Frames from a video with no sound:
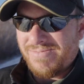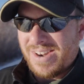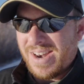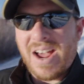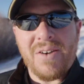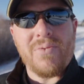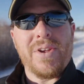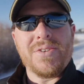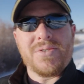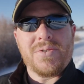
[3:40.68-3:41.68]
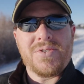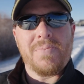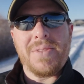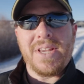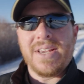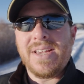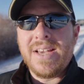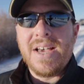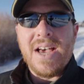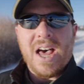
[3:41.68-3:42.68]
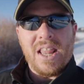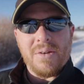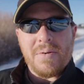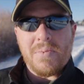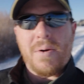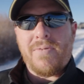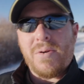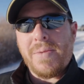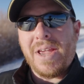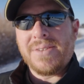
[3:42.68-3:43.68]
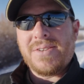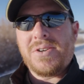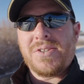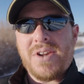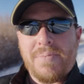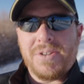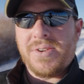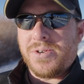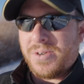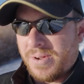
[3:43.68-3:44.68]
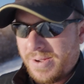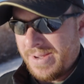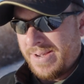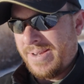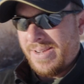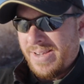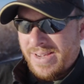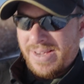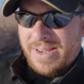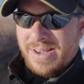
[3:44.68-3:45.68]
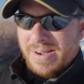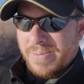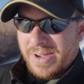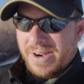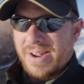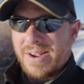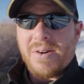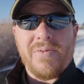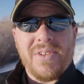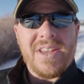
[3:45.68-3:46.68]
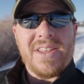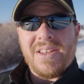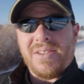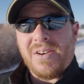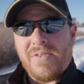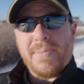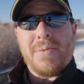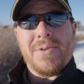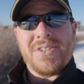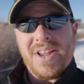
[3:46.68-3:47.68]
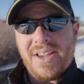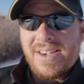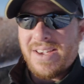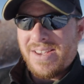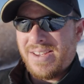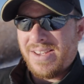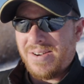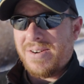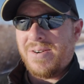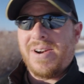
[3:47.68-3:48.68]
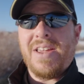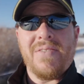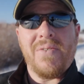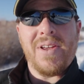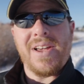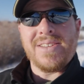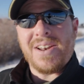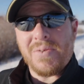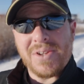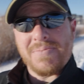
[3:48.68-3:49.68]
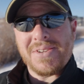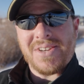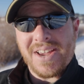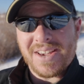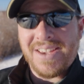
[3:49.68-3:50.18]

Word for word: not research something a little bit more before making such a snap decision. But uh, hopefully they learn from their mistake or even realize that it was a mistake.